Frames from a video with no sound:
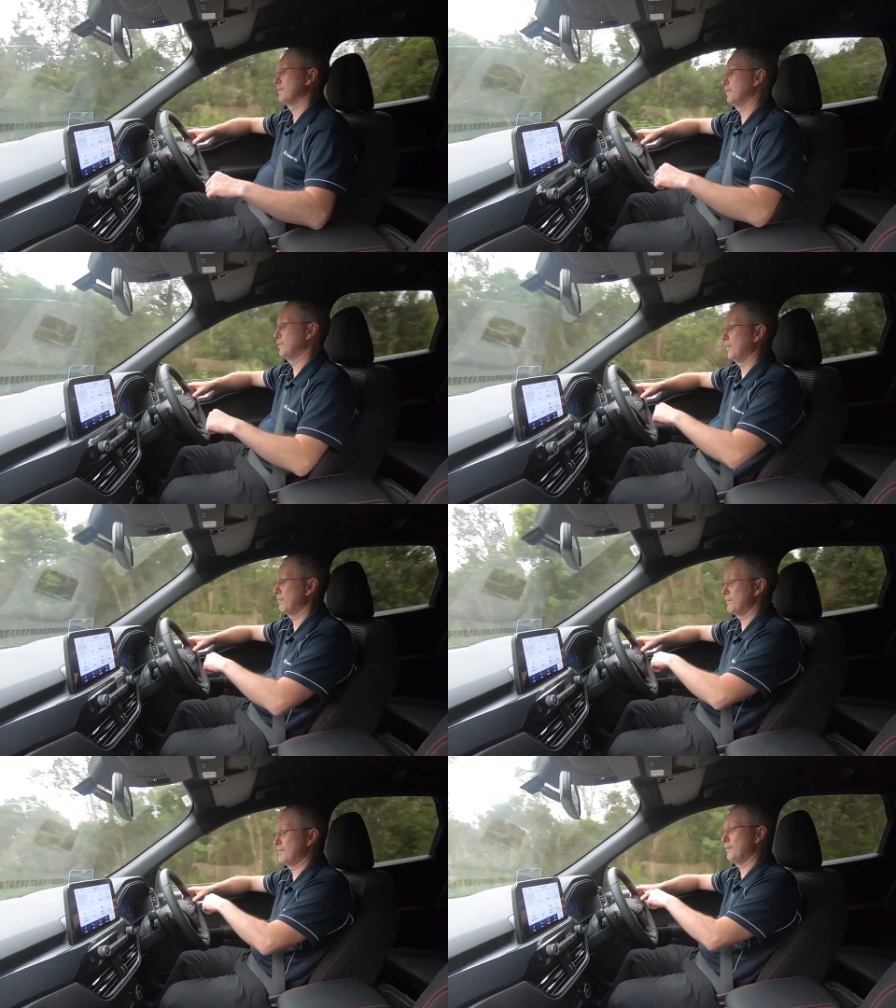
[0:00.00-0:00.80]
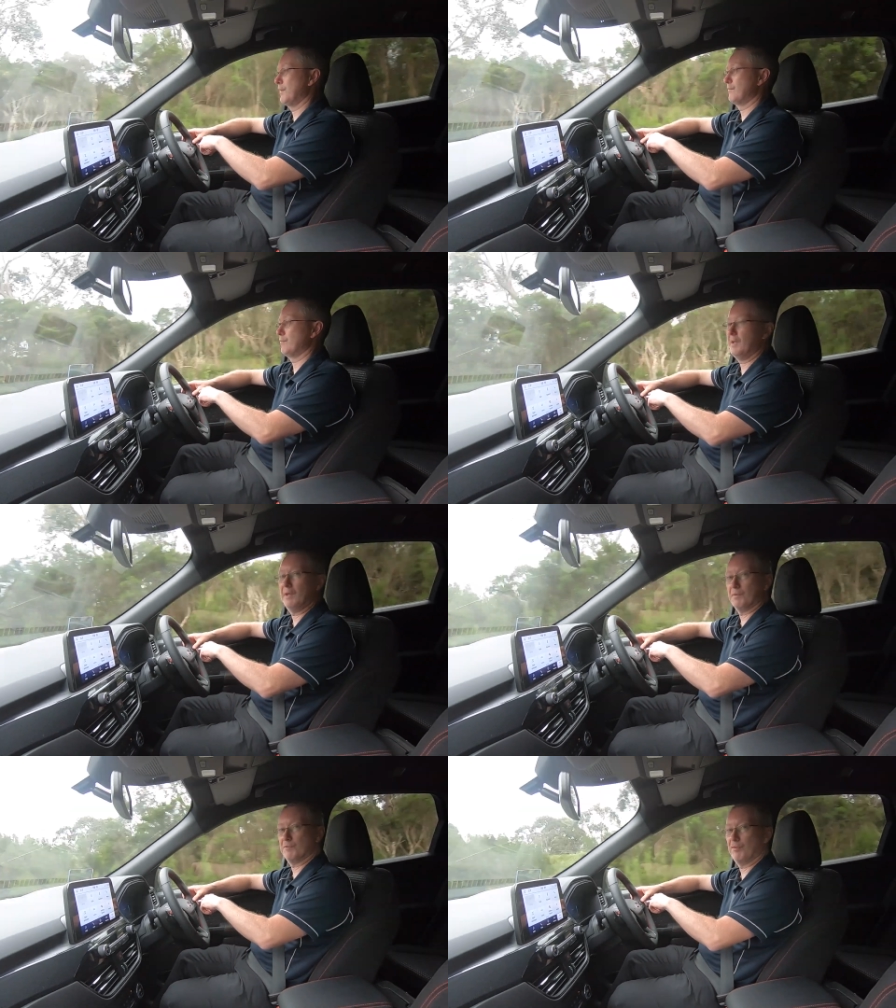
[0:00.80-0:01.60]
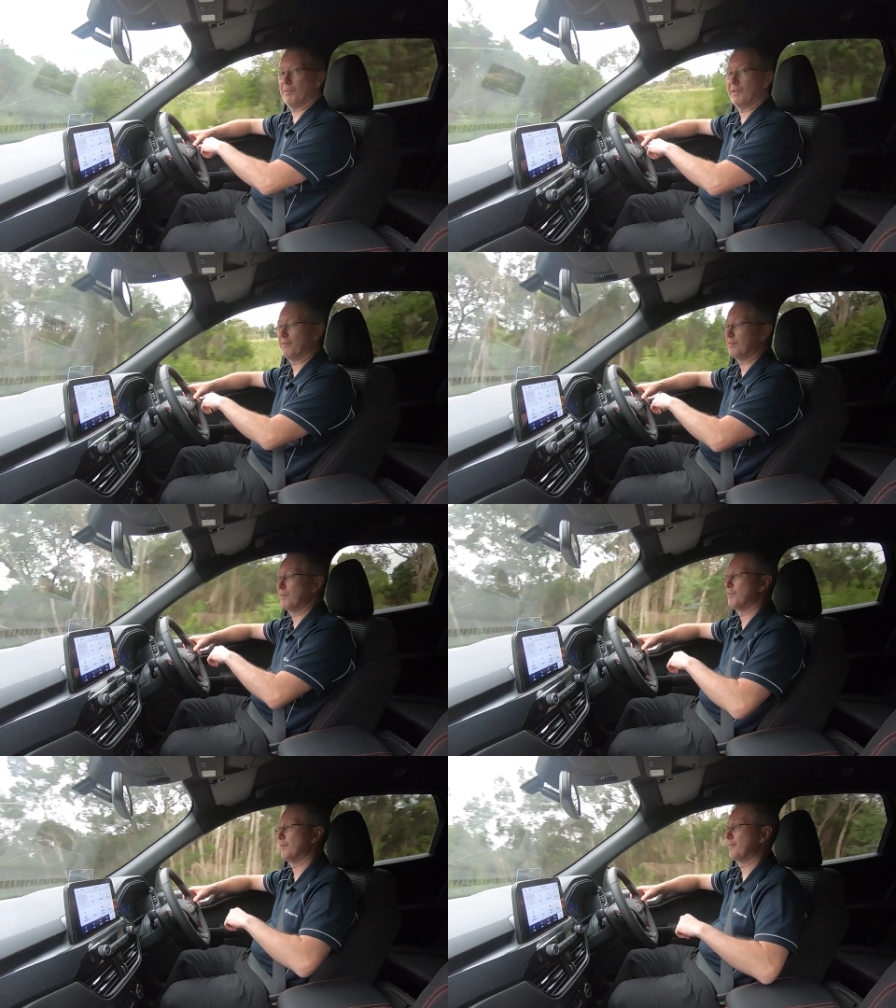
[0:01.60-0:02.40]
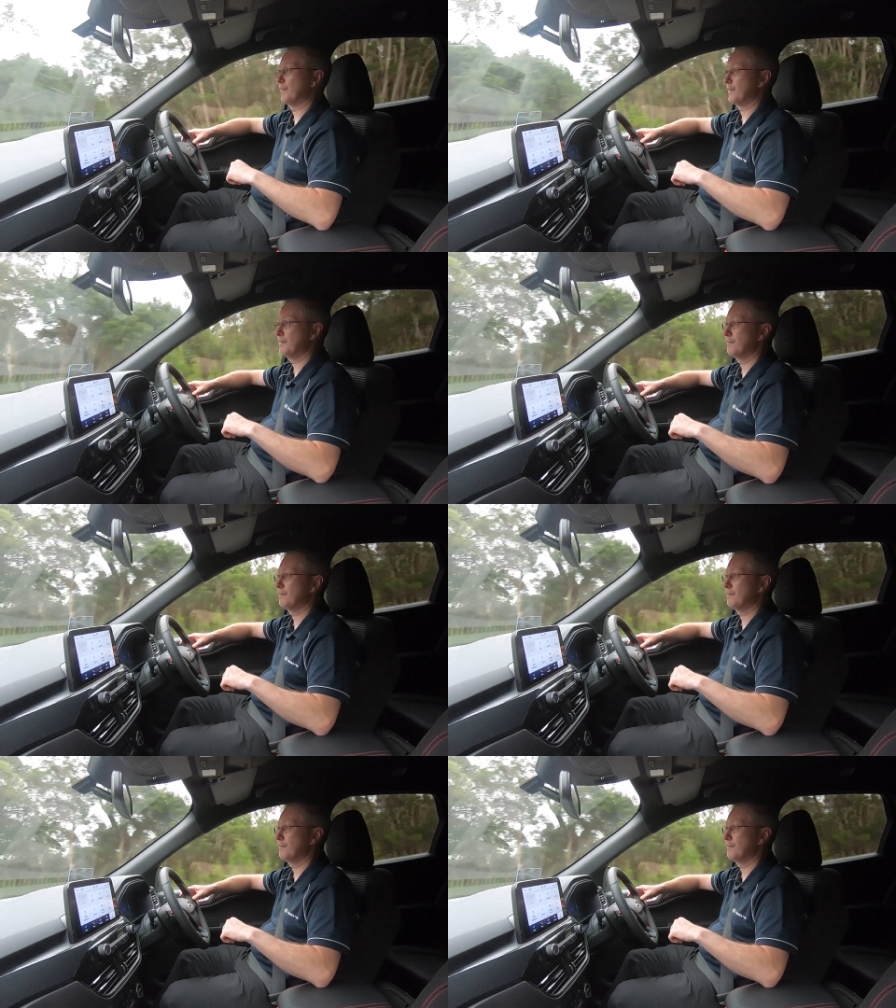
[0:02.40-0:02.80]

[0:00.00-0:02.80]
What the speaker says: whereas doing it through here was probably a little bit more fiddly.